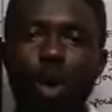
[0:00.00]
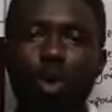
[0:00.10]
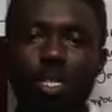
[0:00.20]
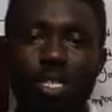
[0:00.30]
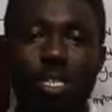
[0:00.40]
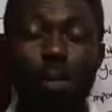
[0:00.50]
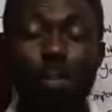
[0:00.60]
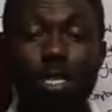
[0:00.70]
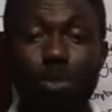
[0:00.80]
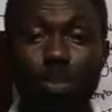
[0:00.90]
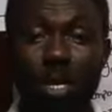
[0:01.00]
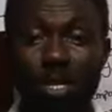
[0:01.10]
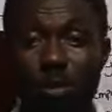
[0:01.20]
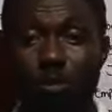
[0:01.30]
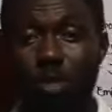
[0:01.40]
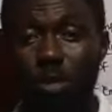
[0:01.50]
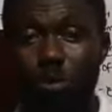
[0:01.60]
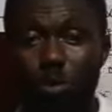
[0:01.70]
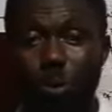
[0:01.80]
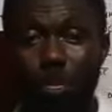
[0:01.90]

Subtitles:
all these are manipulative skills.